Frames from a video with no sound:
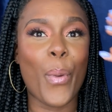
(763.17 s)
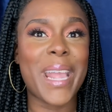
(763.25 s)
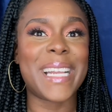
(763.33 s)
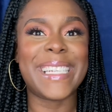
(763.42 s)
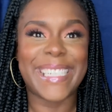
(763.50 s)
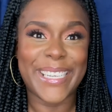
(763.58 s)

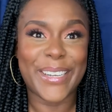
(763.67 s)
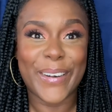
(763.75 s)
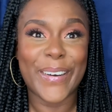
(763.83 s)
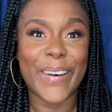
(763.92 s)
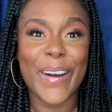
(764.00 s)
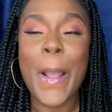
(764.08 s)
where did it
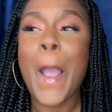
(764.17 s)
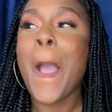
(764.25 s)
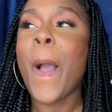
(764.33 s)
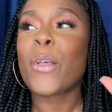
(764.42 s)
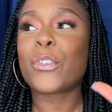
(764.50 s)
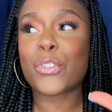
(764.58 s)
go
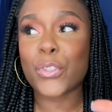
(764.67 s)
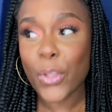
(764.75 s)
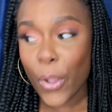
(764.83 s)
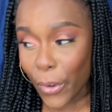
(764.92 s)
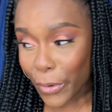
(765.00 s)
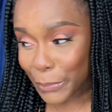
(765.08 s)

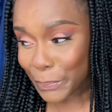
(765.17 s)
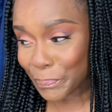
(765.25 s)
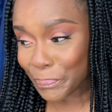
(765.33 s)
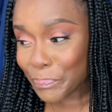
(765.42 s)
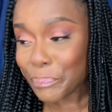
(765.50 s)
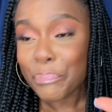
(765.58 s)
so
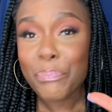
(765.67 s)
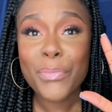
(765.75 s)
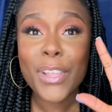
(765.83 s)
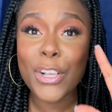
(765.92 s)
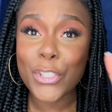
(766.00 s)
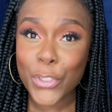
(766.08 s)

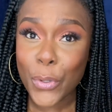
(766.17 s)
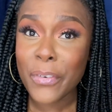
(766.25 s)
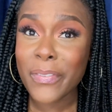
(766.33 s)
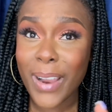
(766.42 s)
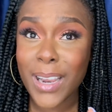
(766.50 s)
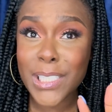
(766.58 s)
so
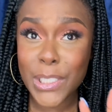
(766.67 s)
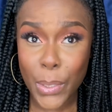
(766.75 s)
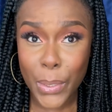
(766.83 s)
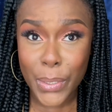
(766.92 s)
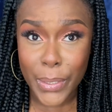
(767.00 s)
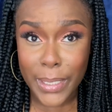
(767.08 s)
far
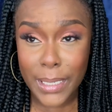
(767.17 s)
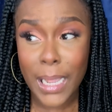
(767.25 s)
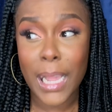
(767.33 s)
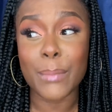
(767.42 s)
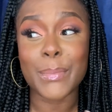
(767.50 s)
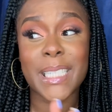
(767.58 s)
so good
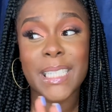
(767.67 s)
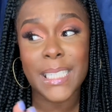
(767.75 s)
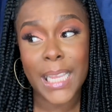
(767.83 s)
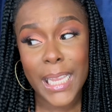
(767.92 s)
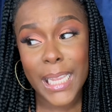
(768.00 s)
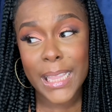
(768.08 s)
i'm
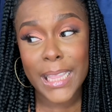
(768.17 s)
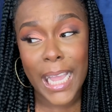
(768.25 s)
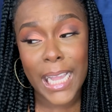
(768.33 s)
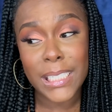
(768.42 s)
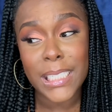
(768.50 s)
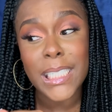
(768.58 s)
seeing
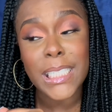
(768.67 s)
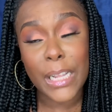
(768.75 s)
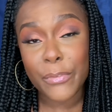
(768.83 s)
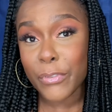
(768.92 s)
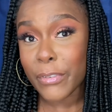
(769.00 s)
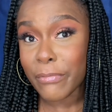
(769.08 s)
that
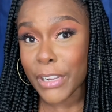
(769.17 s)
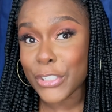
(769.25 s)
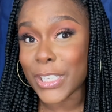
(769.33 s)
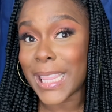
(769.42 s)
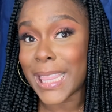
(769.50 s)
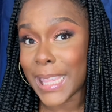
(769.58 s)

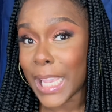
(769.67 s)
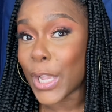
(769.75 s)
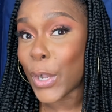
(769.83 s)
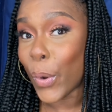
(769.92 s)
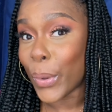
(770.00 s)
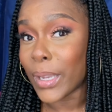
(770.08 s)
self-refreshing
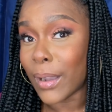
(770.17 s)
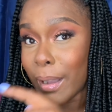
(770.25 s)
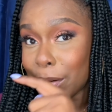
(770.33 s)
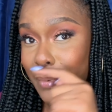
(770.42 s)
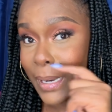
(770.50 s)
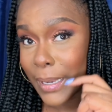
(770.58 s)
thing going
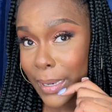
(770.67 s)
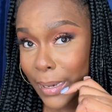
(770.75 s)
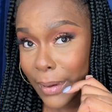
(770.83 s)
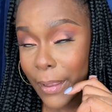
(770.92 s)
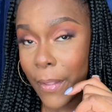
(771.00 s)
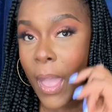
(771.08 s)
on right
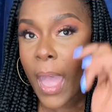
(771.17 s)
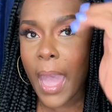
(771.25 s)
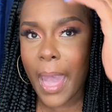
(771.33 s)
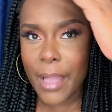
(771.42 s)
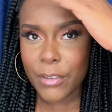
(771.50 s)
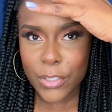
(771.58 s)
here
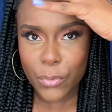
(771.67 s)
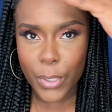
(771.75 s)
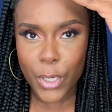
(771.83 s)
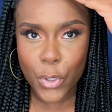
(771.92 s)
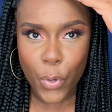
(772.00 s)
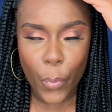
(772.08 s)
i just
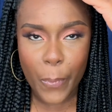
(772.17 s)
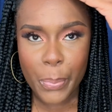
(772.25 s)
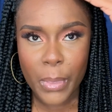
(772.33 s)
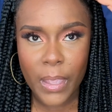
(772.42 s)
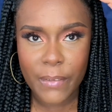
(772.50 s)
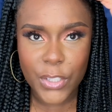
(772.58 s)
want to know
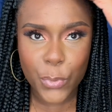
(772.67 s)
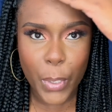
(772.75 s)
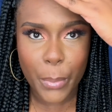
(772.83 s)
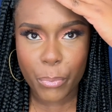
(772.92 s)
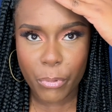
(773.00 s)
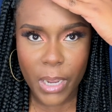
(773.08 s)
if
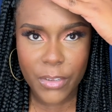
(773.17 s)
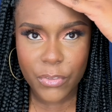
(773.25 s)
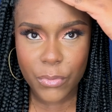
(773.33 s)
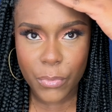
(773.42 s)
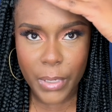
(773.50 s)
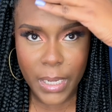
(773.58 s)
sweat breaks
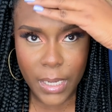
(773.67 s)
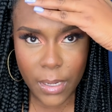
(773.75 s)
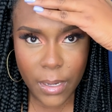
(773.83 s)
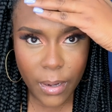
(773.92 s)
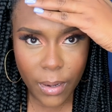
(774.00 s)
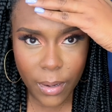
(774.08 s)
through
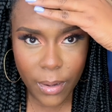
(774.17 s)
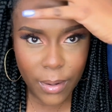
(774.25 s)
here